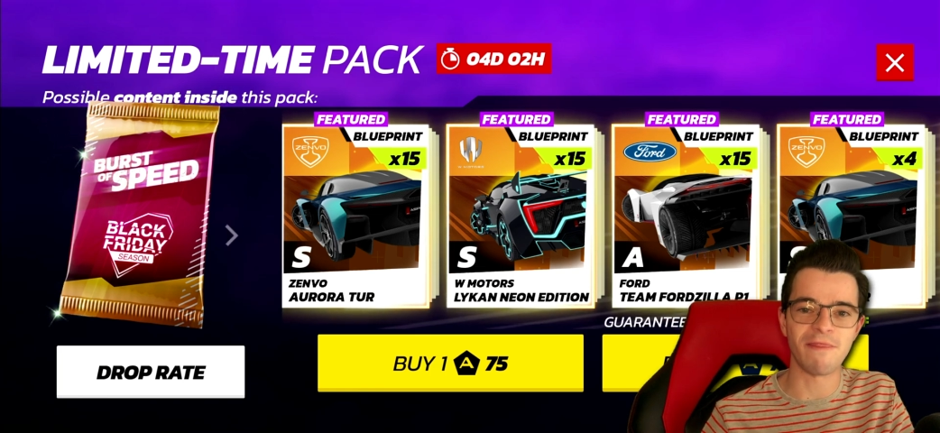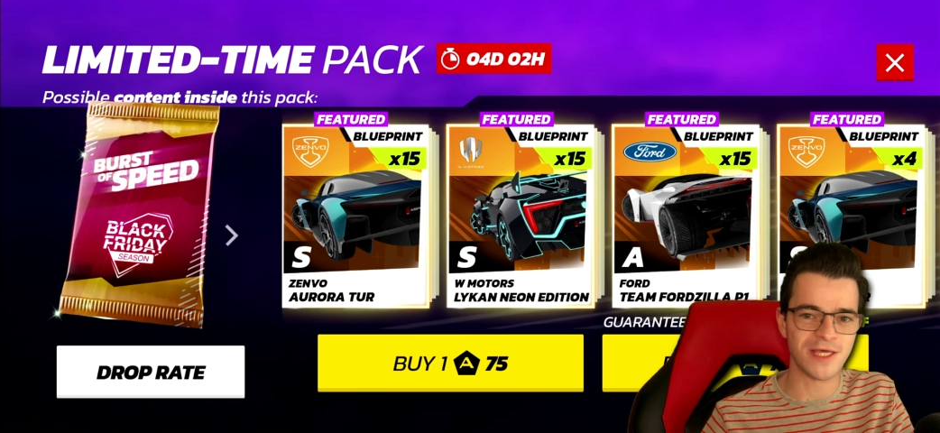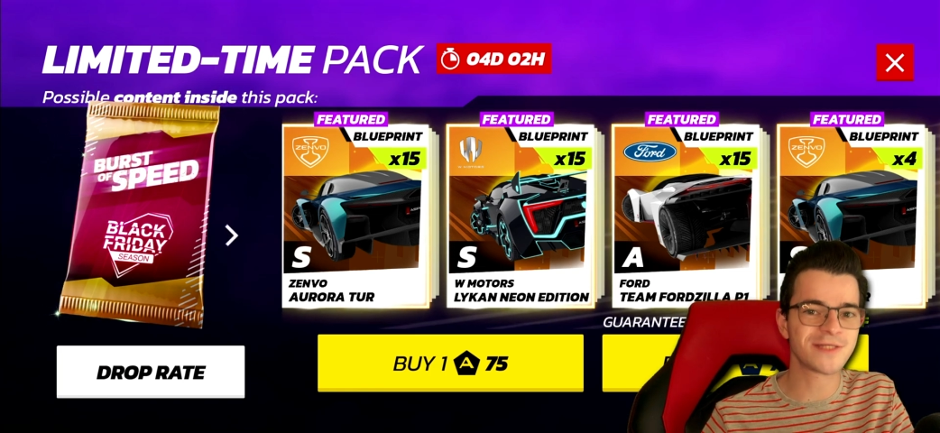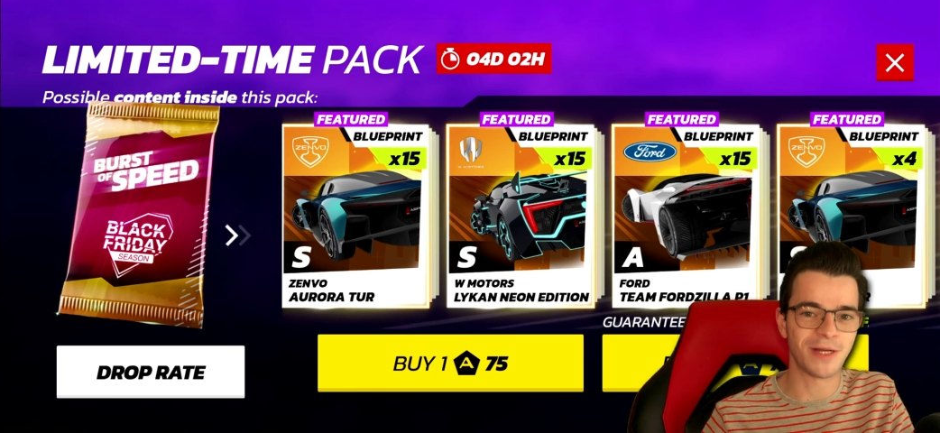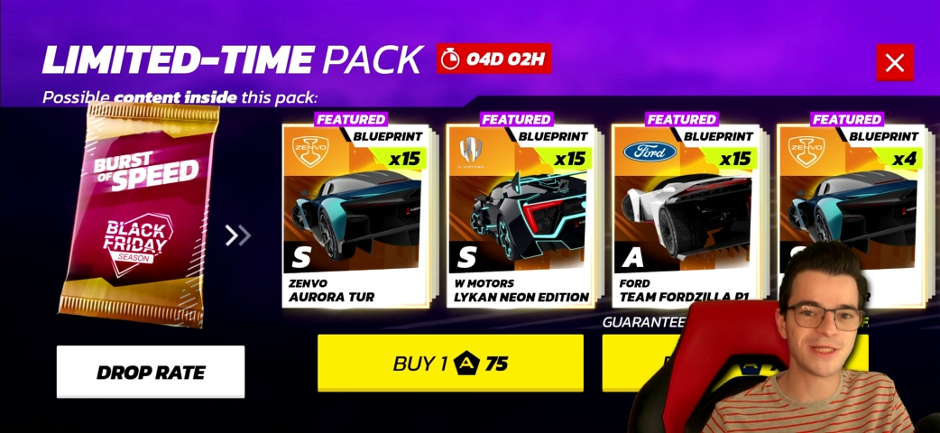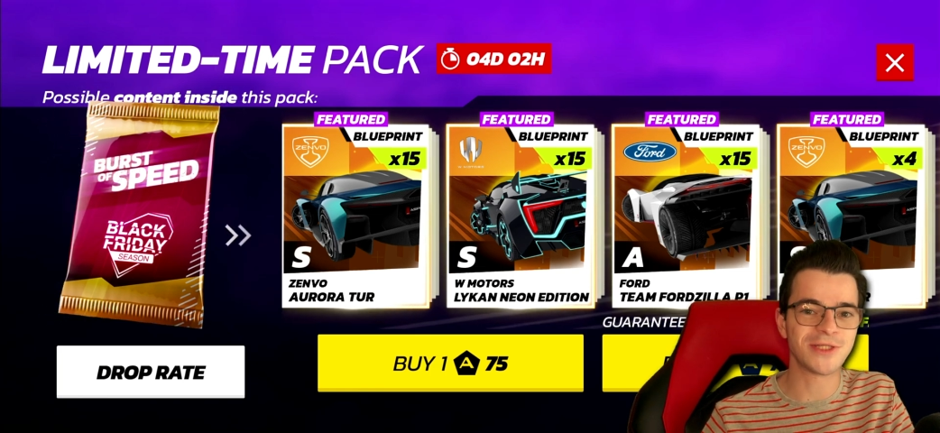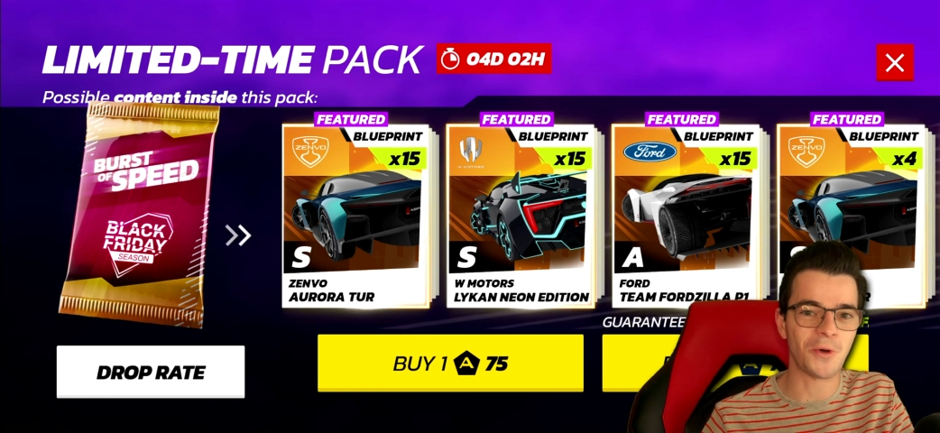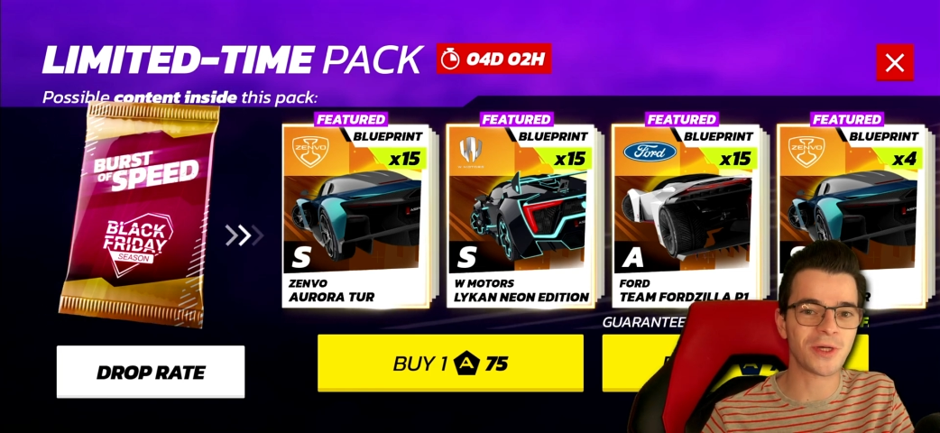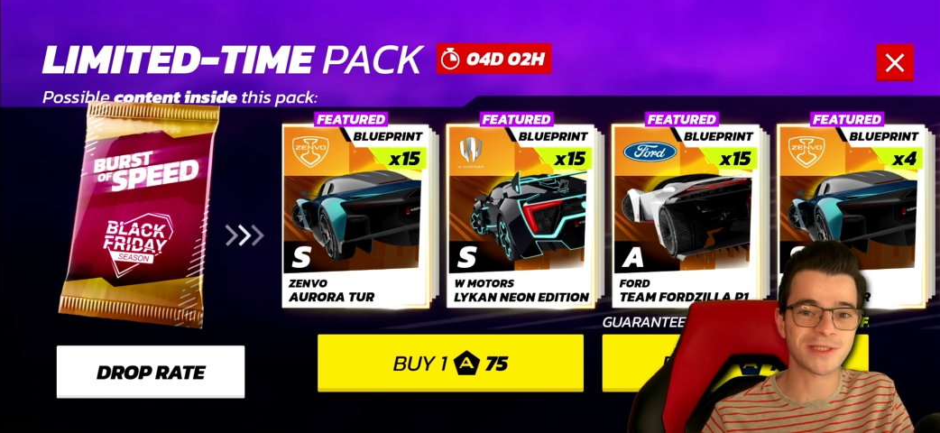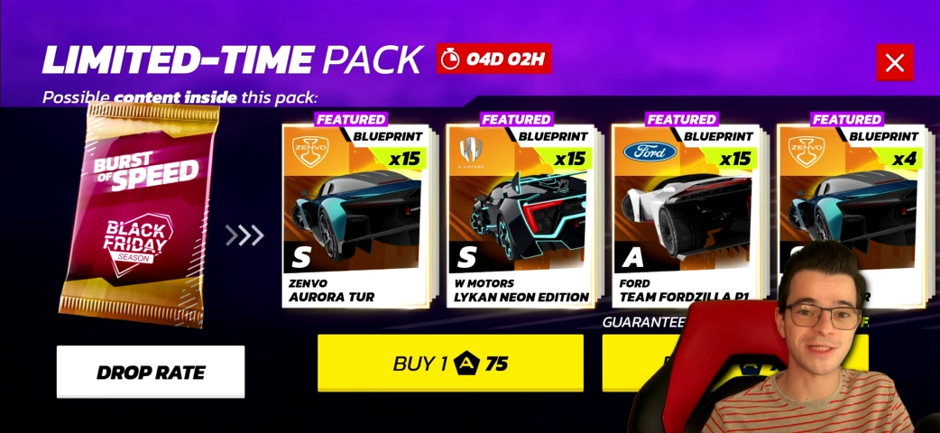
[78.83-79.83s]
this many
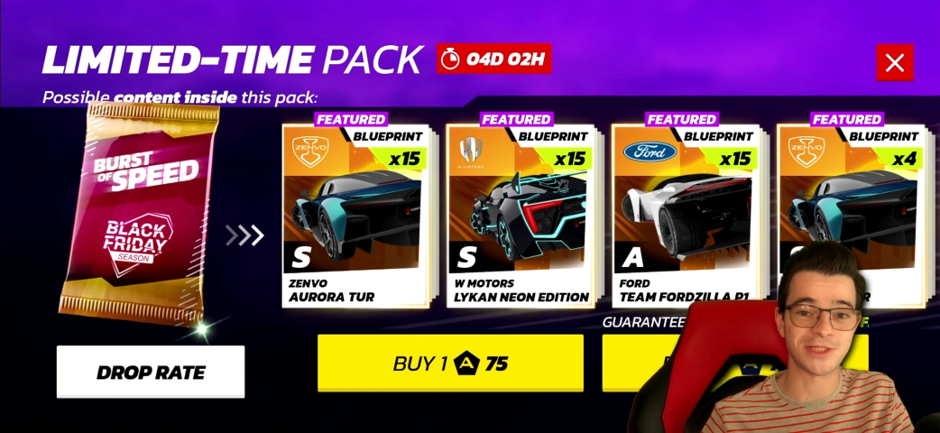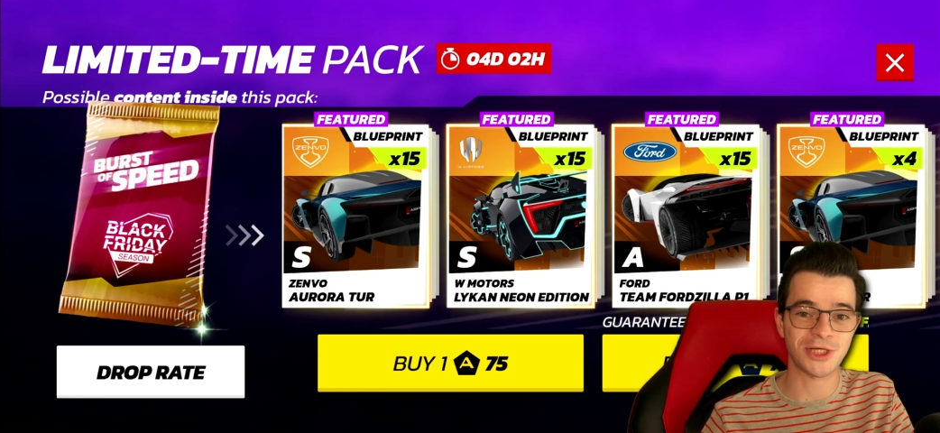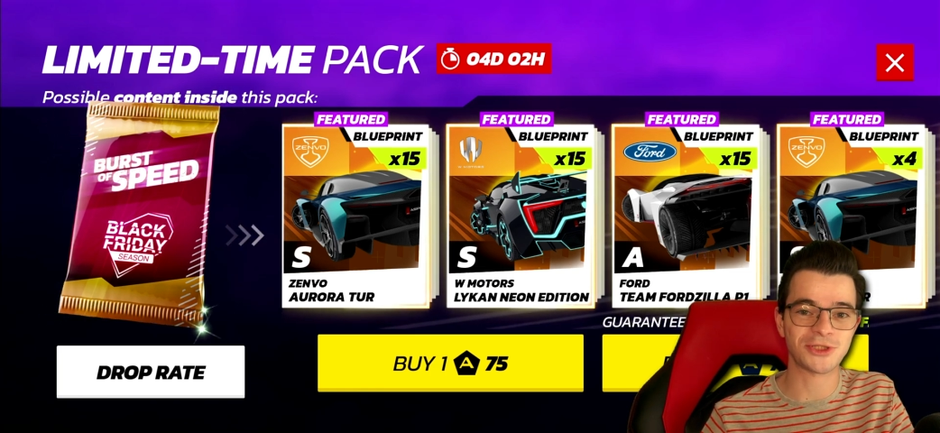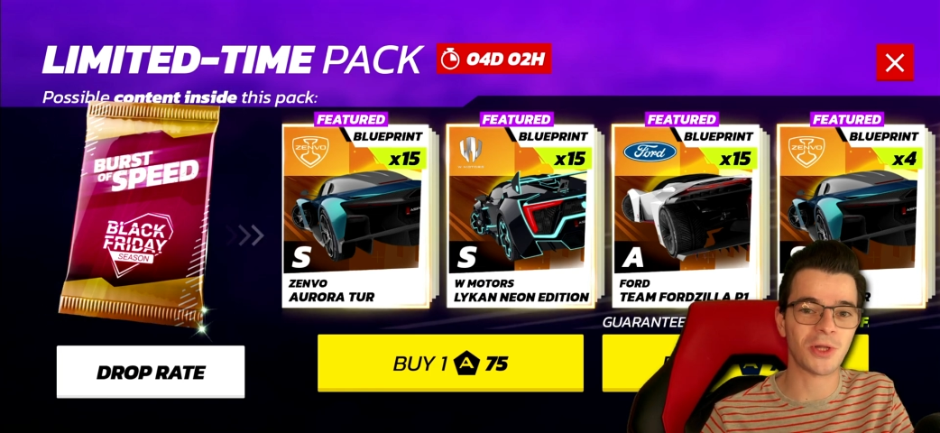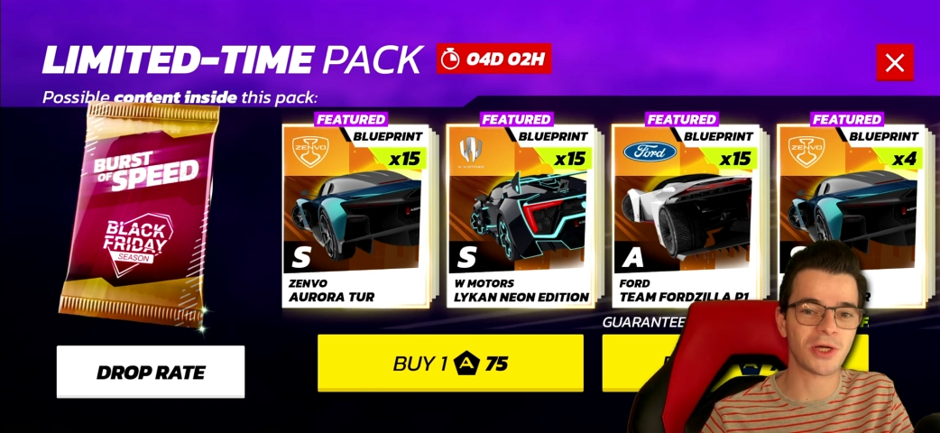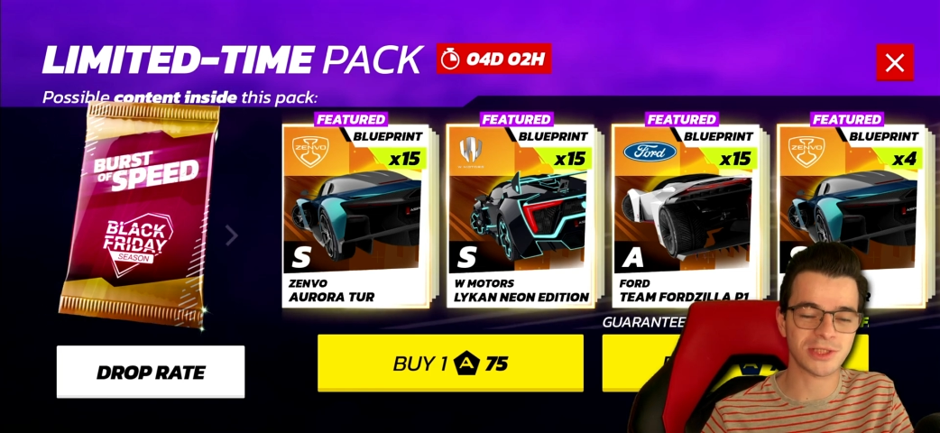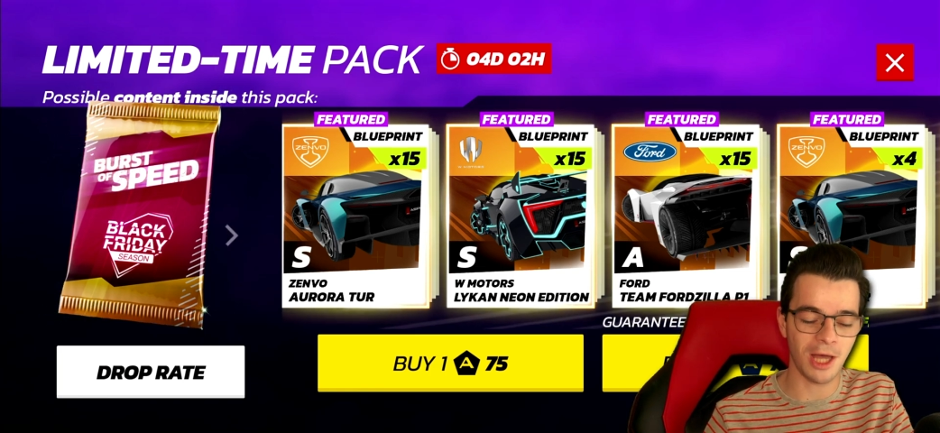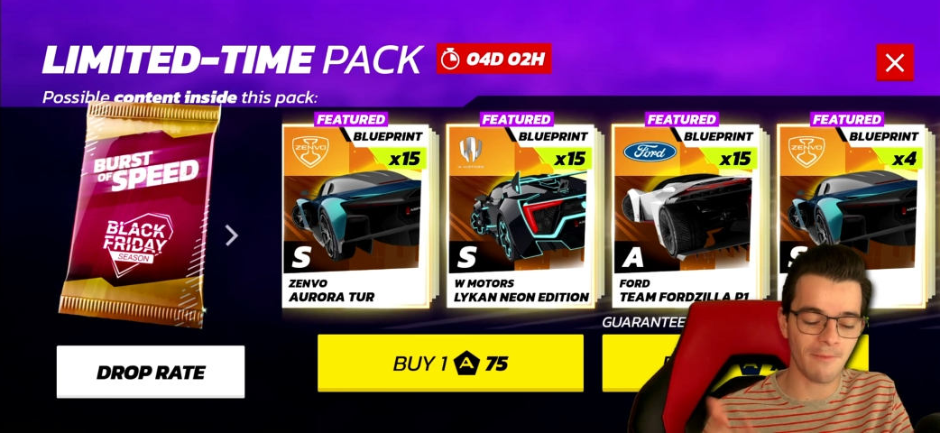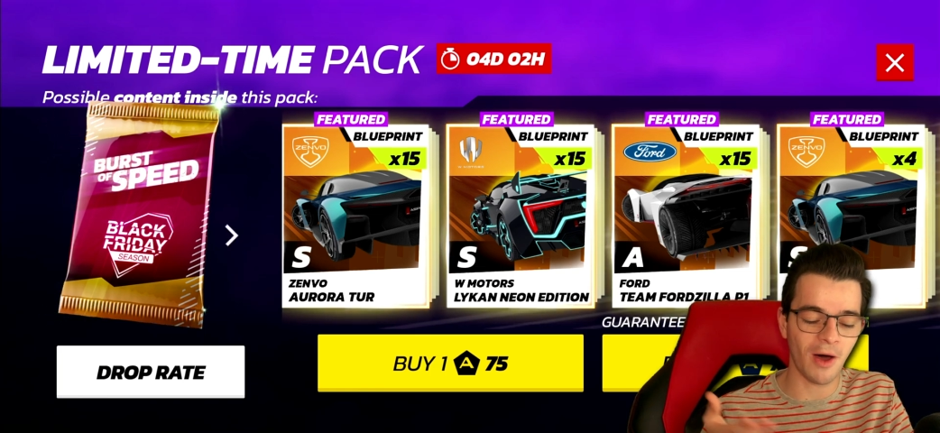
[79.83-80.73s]
tokens in such a long time.